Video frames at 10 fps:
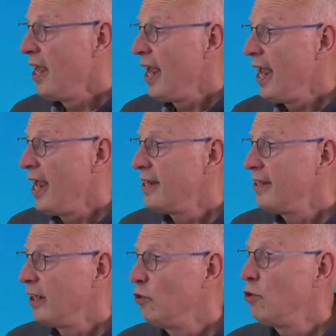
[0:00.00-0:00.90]
And
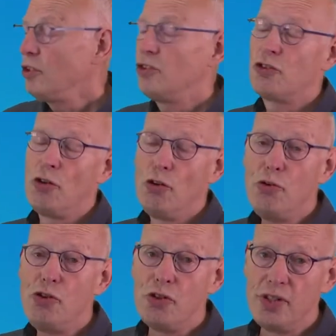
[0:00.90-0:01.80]
a good
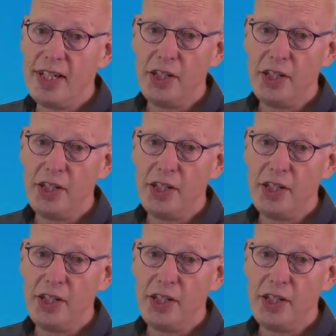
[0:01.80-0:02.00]
solution is